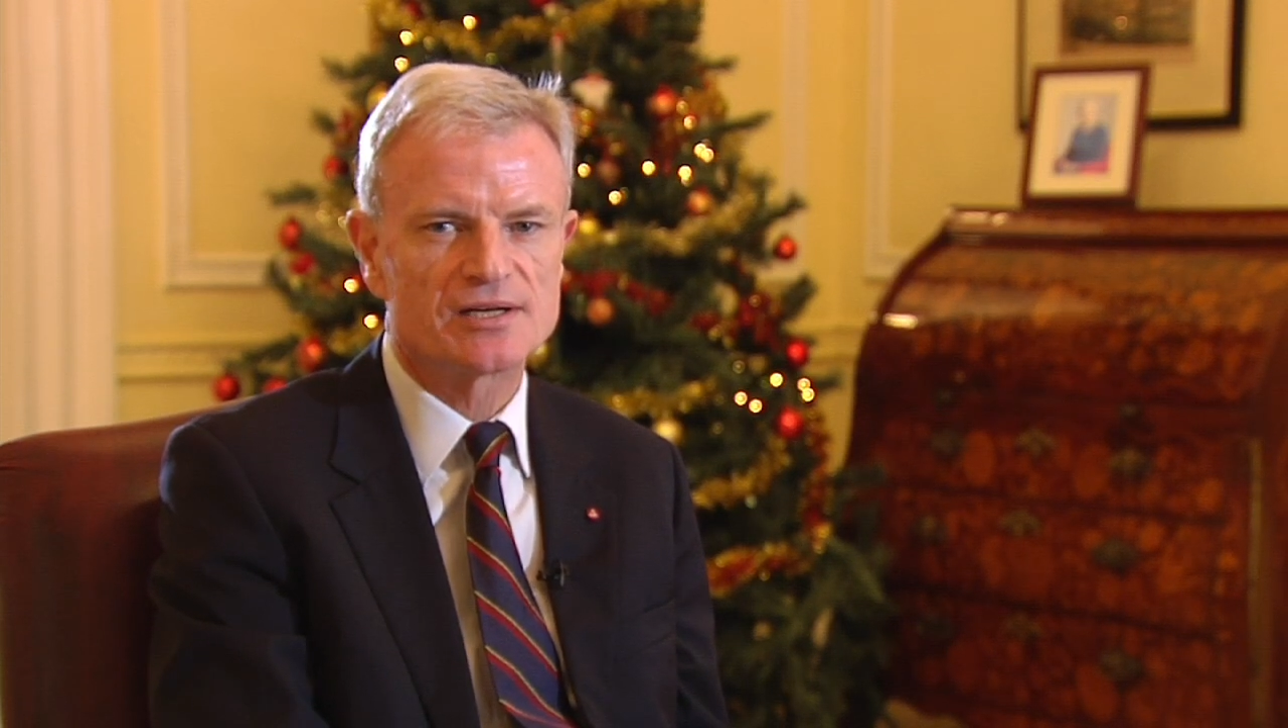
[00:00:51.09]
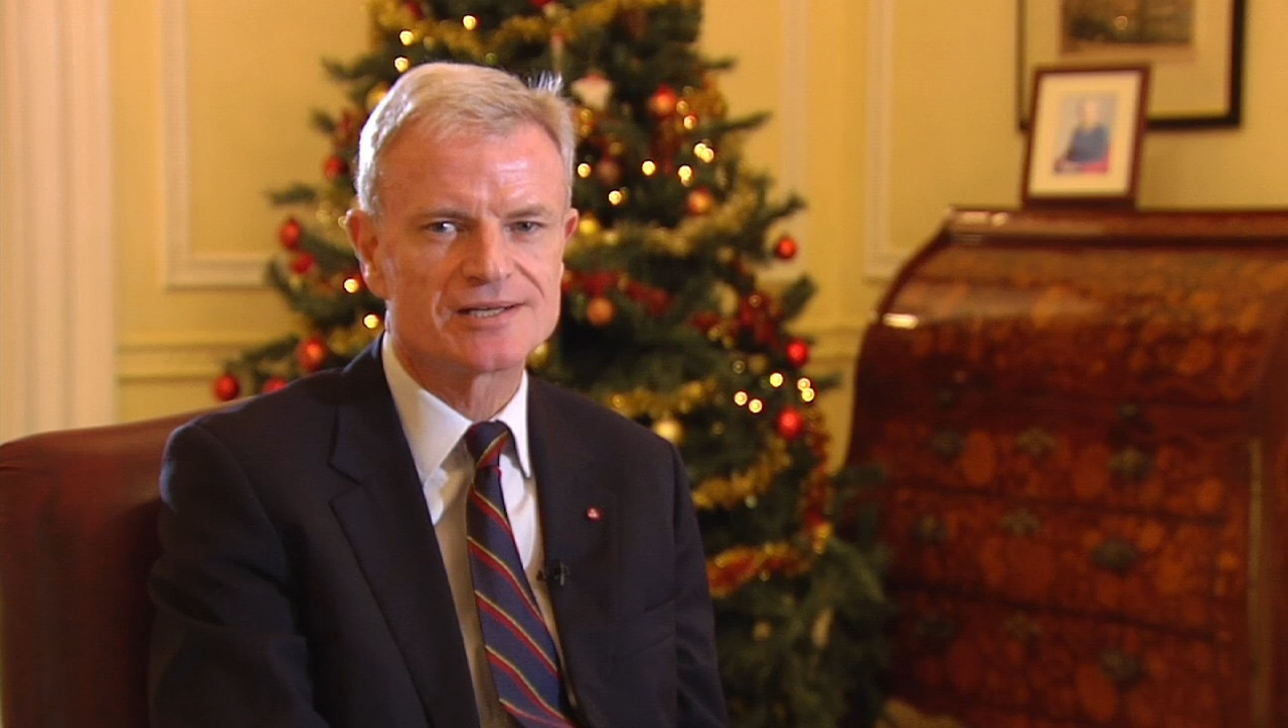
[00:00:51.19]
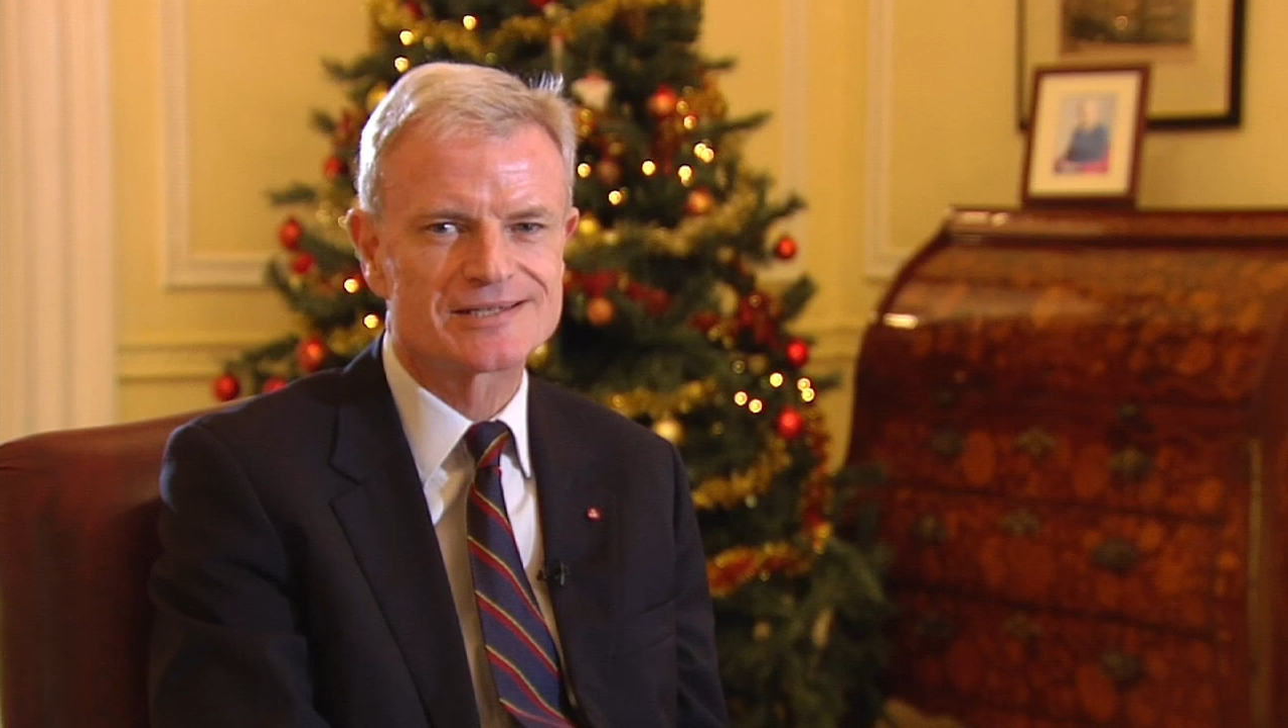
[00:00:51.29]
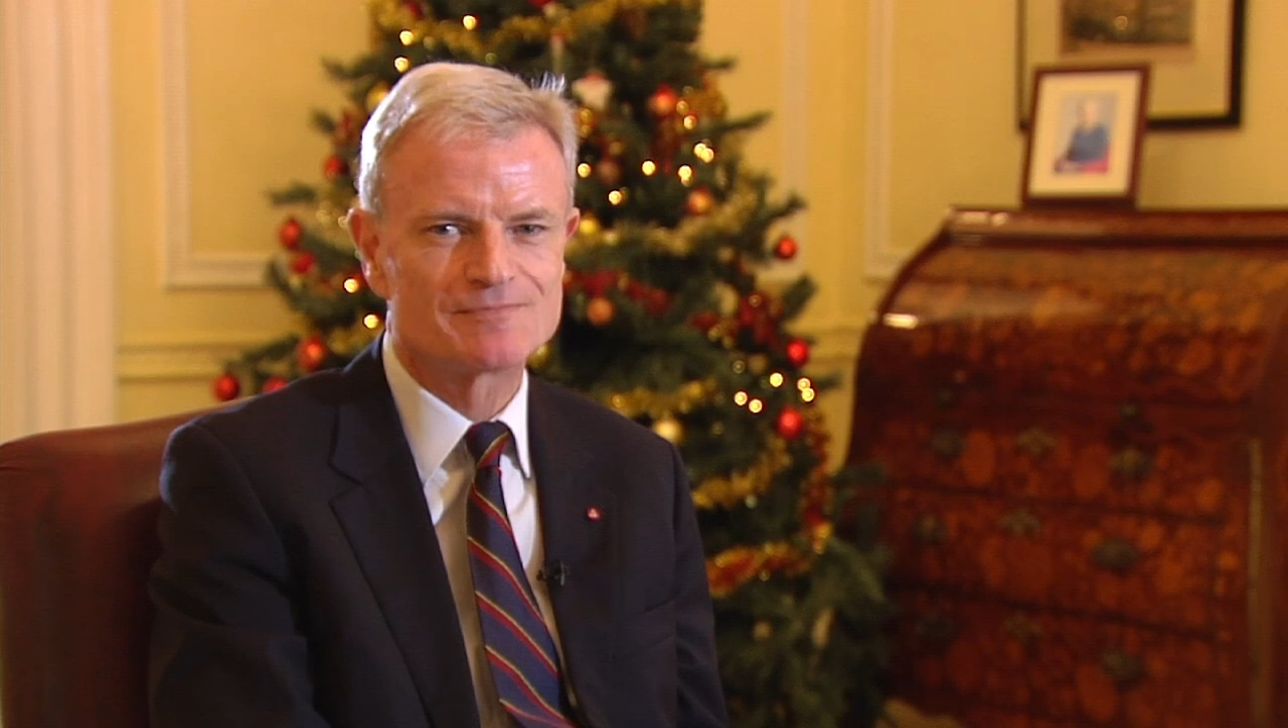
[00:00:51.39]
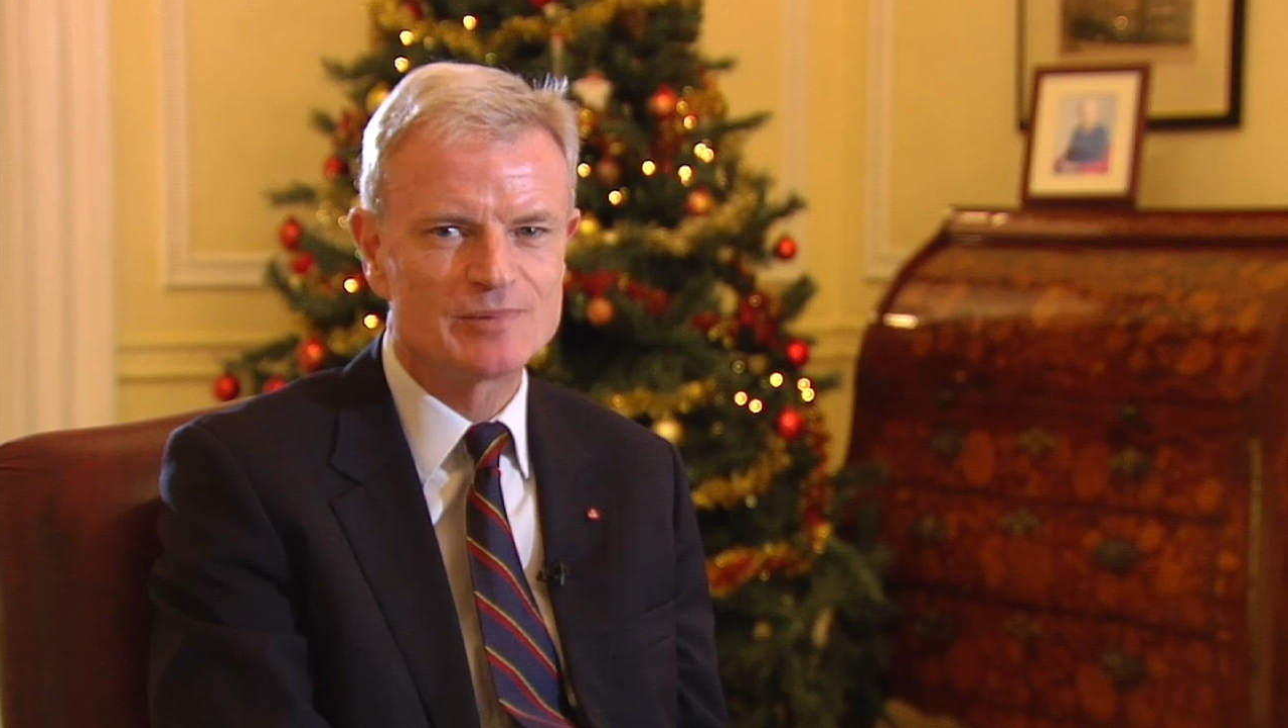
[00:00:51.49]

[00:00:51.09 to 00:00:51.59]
and its